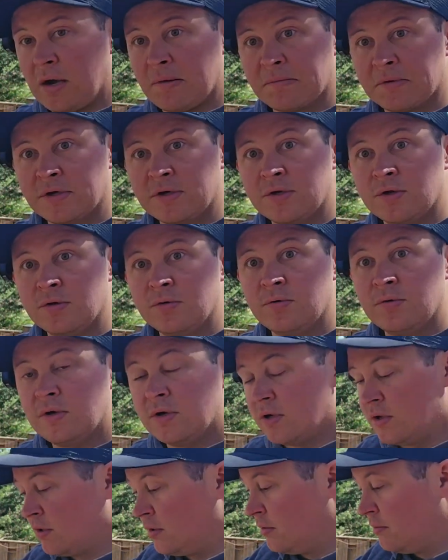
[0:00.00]
I'm going to do
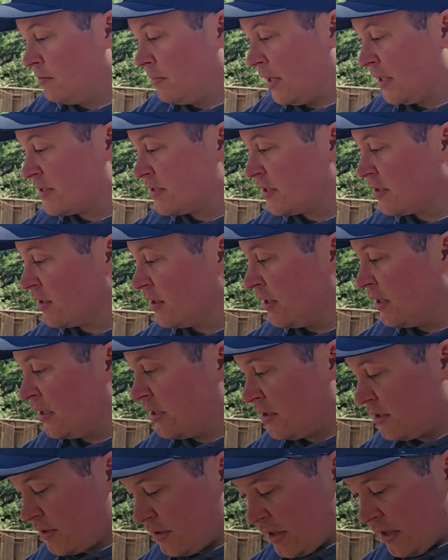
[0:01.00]
basically